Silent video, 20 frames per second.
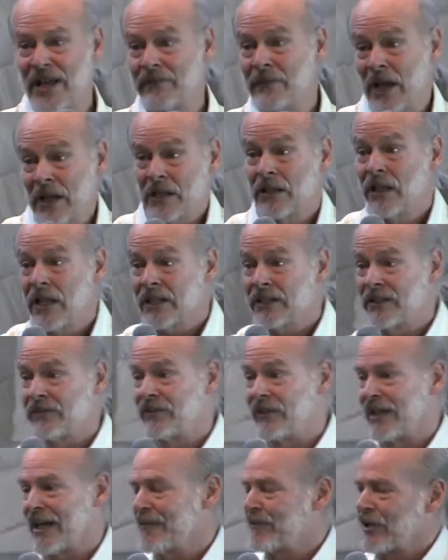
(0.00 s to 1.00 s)
time.
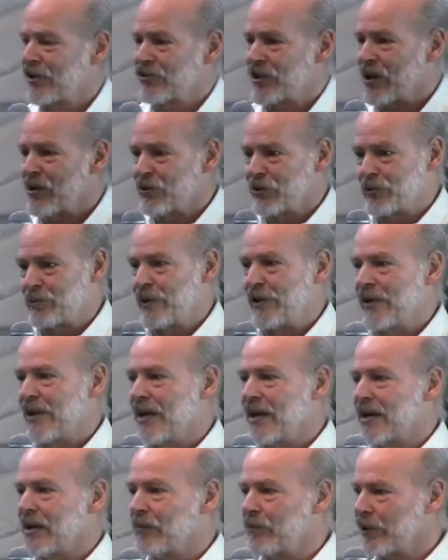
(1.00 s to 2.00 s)
Collectively, I mean, it's always been
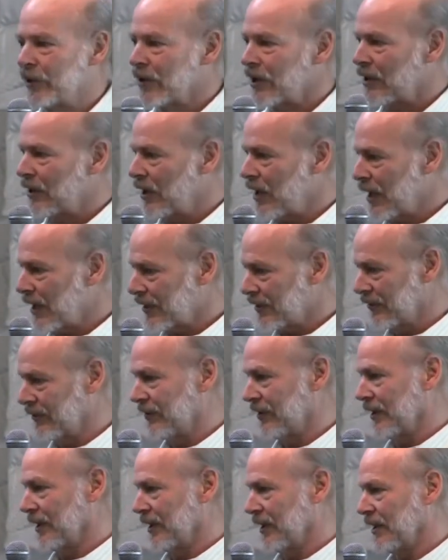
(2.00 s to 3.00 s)
there, but
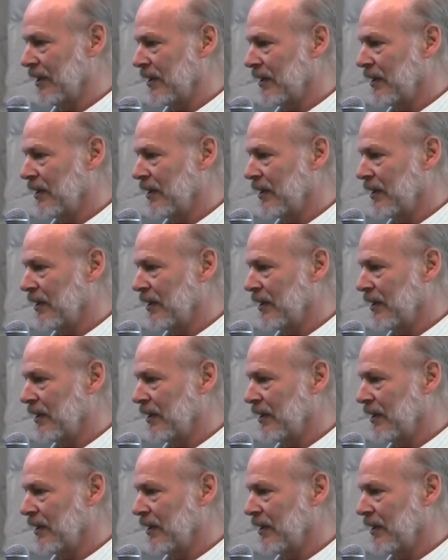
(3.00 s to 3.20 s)
collectively,